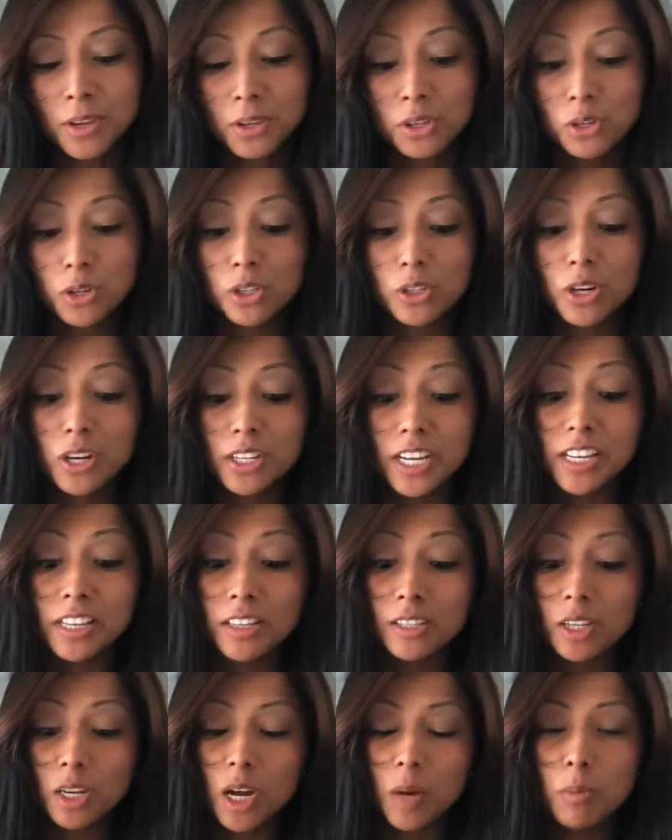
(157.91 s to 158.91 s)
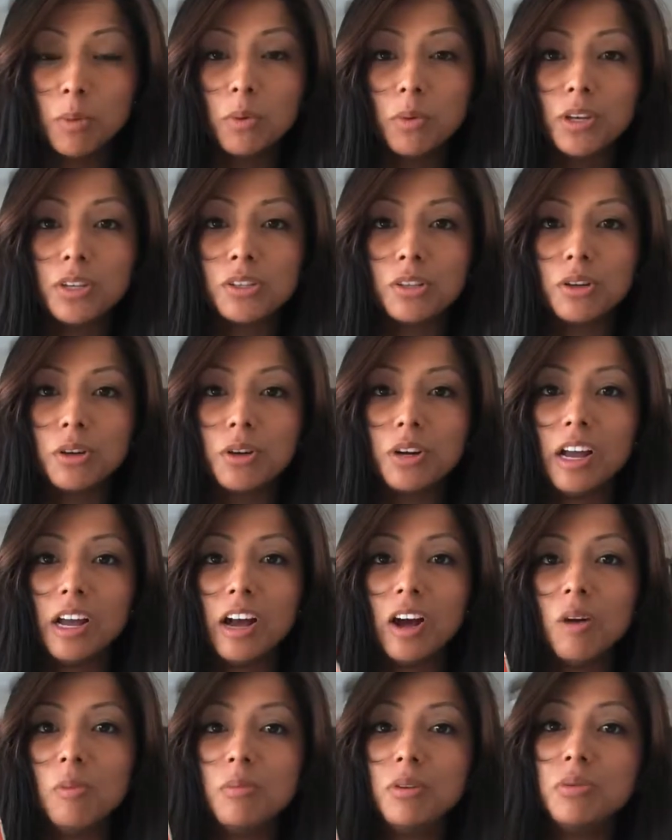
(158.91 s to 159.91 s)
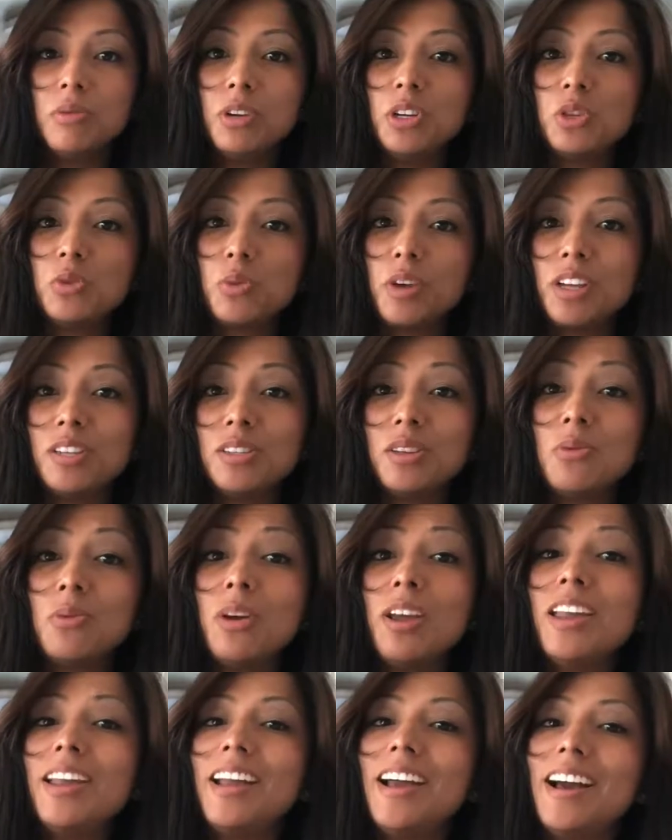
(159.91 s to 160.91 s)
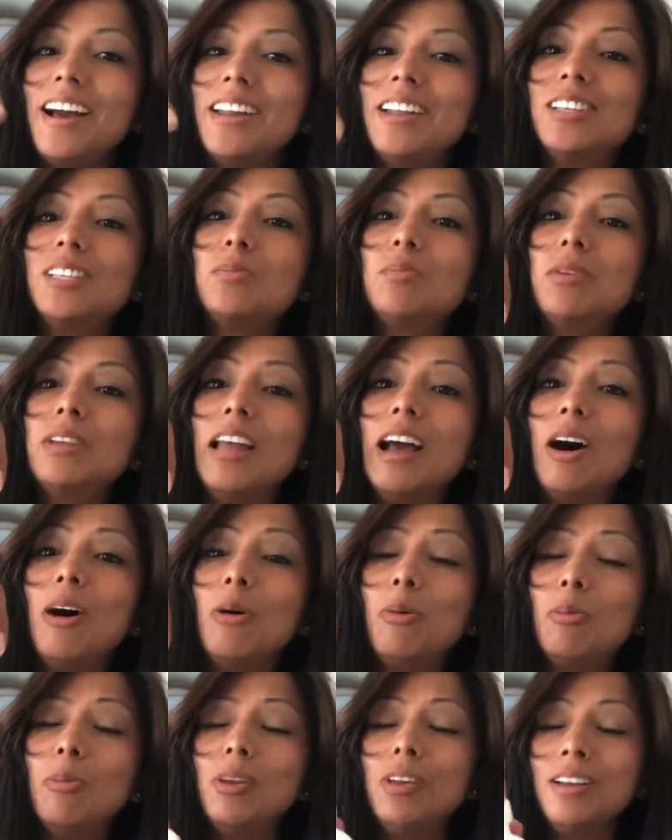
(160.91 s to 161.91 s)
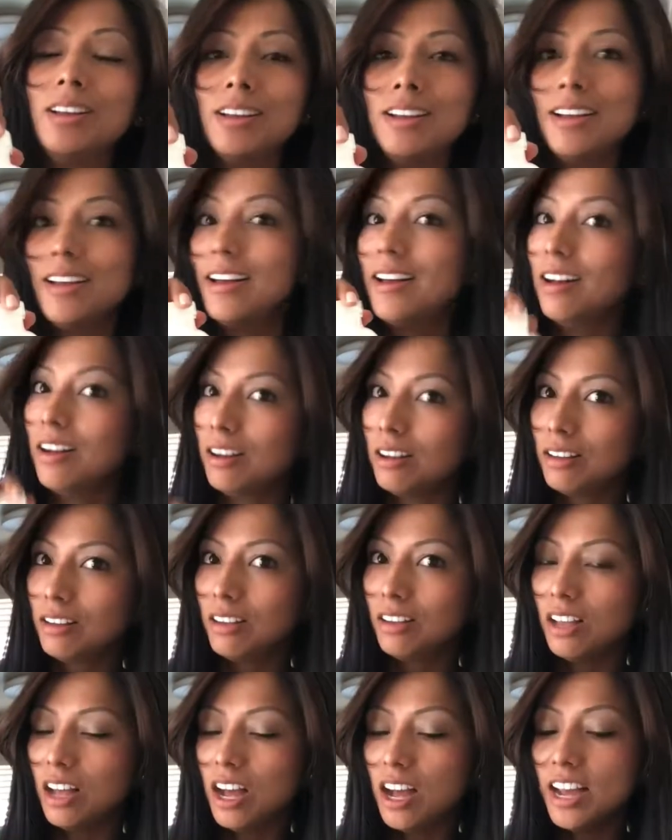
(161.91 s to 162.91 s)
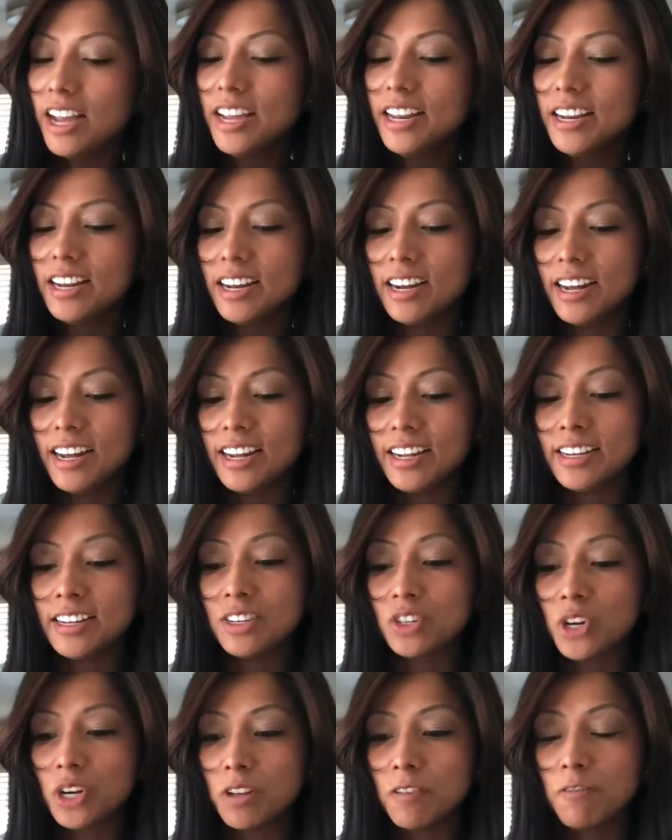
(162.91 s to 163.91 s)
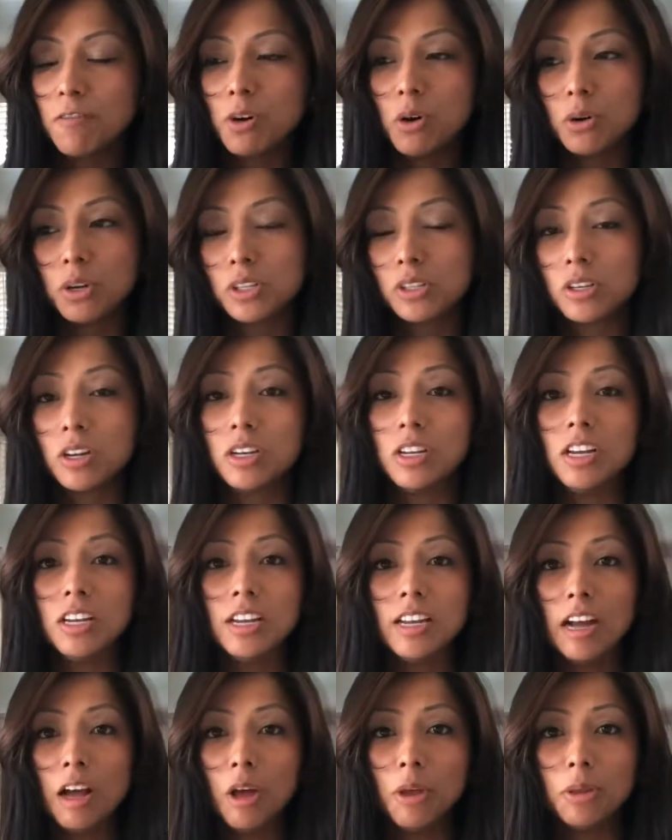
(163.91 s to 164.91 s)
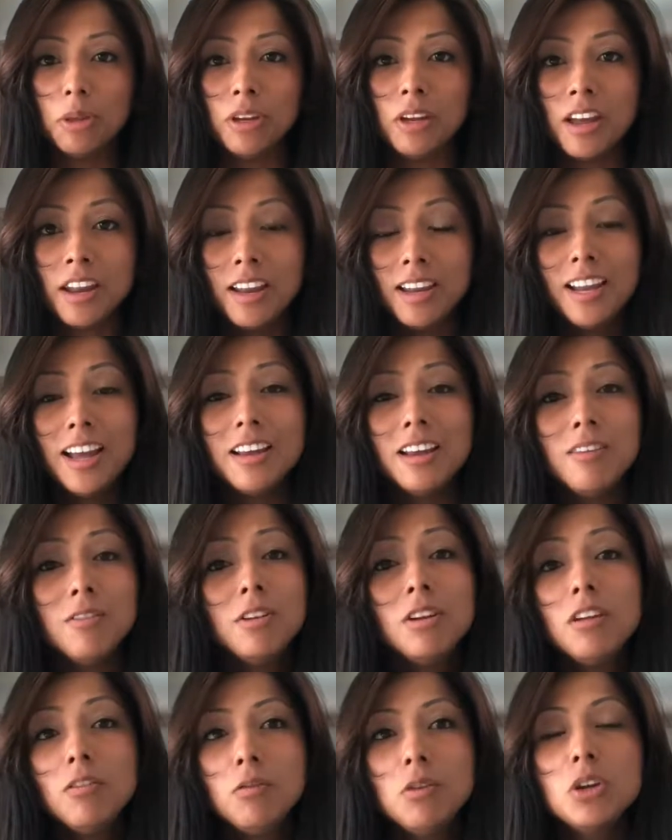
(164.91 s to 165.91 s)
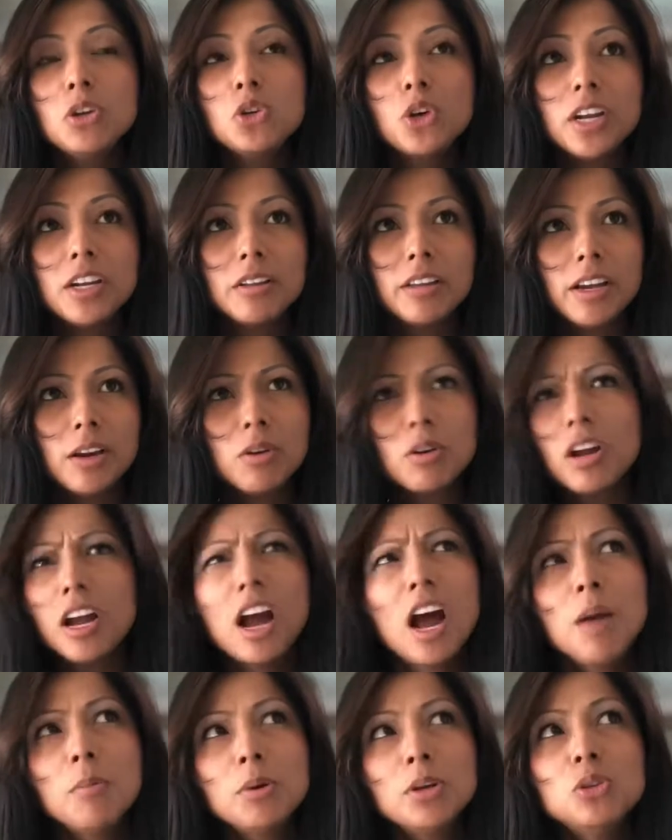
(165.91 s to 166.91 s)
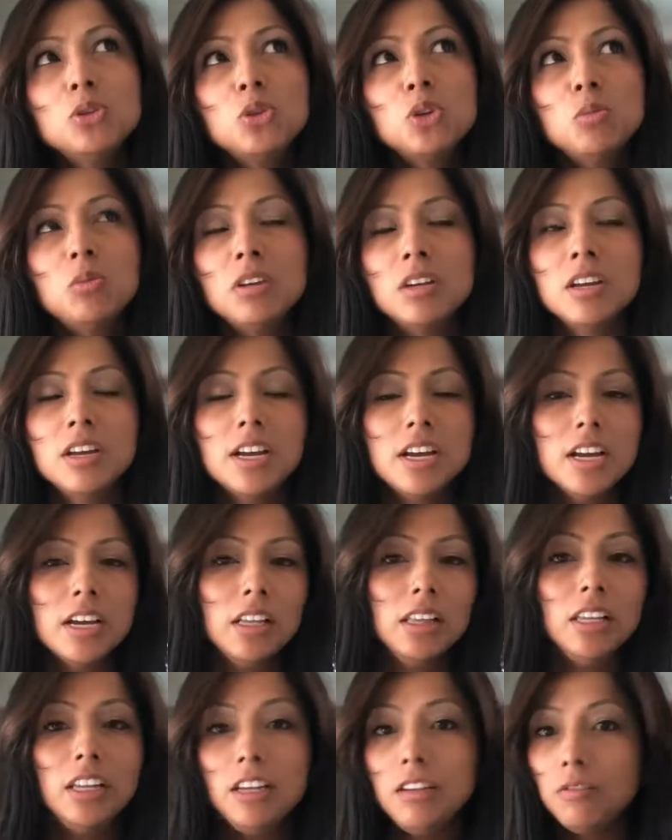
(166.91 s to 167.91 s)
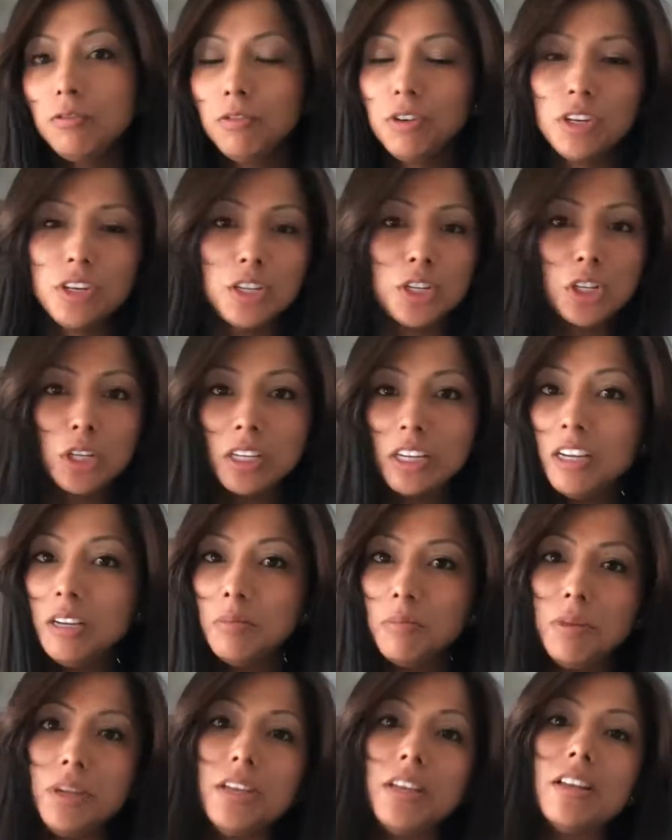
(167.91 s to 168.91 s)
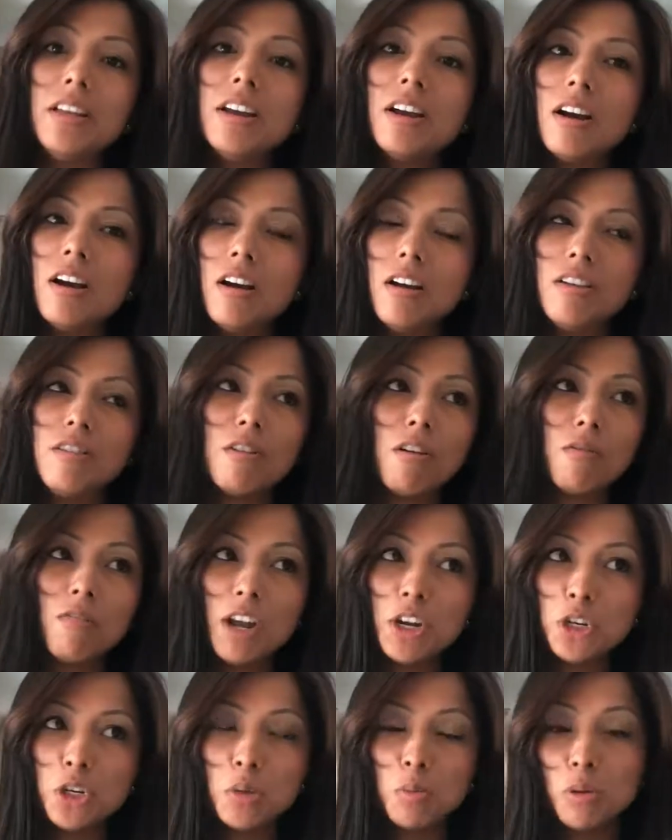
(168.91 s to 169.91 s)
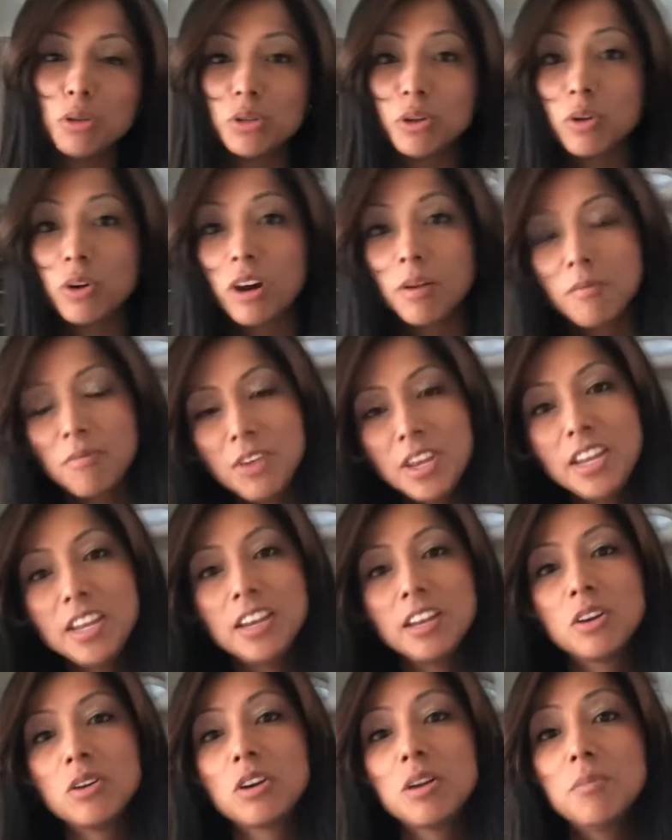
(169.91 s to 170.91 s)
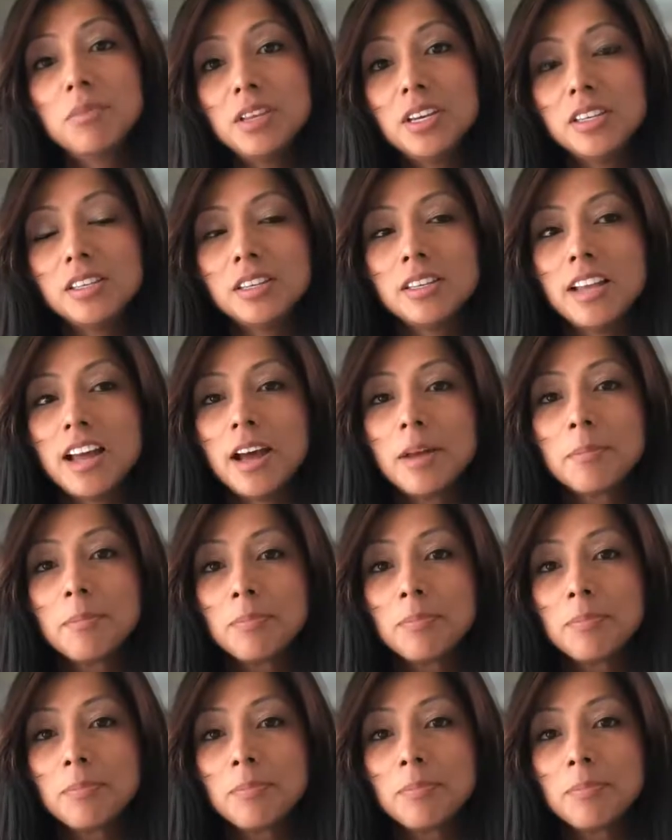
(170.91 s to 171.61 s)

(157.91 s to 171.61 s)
So I started taking this a couple weeks ago to help me reach racing weight, and it's been helping a lot, and trying to focus on eating healthy. And again, even if we try to like, I'm consuming lean fish, lean meat, you know, vegetables, or I'm vegan, or I'm this and that.